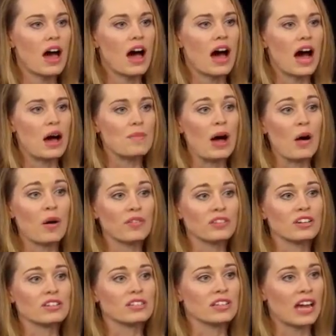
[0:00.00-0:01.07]

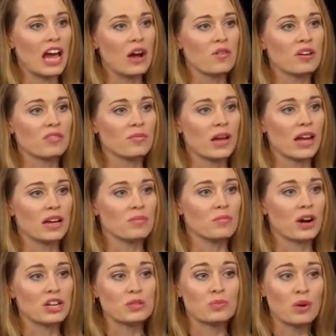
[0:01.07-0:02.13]
However, today we've made
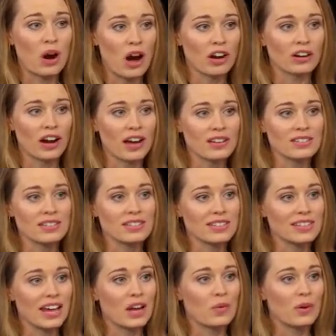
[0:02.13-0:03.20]
much progress, and
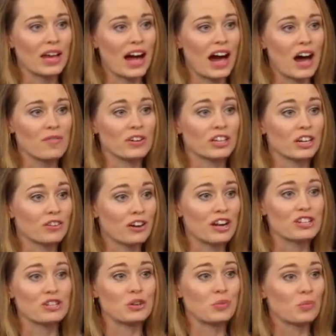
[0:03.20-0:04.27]
today we have a
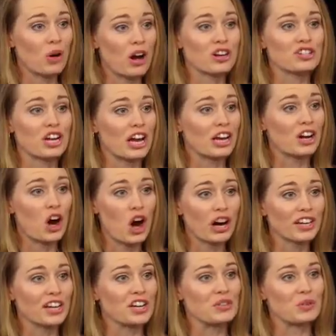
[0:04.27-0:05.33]
congressional blockchain
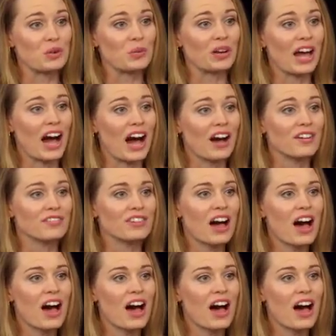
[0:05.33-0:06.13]
caucus where we have